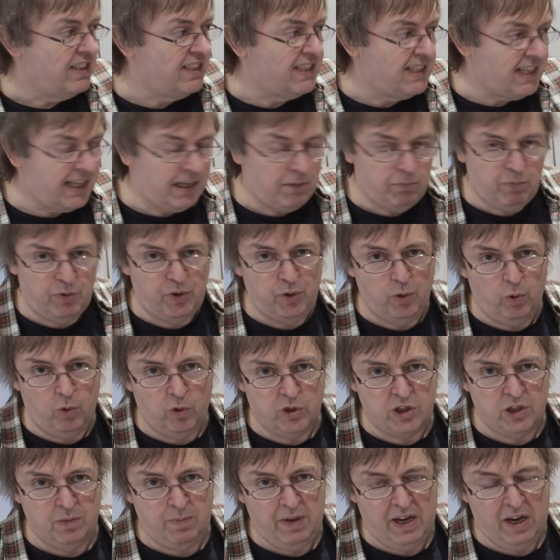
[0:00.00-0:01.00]
deep
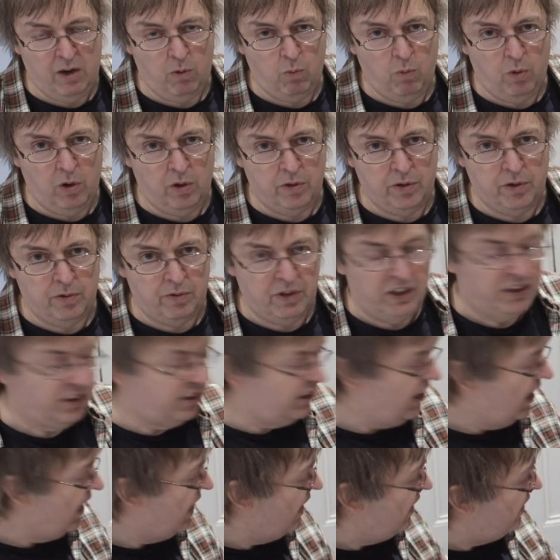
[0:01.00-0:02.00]
thought about what there
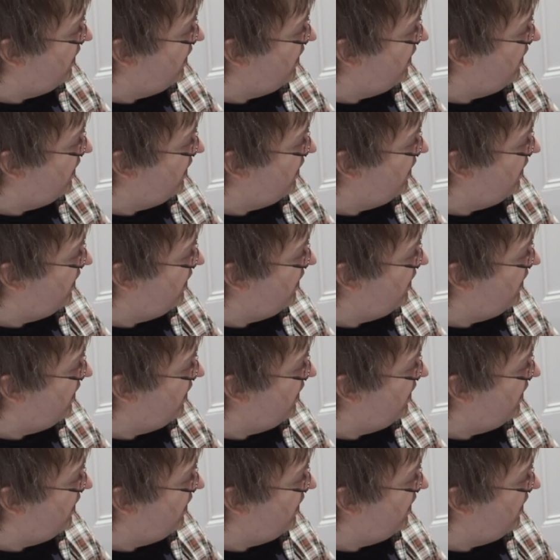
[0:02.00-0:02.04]
is.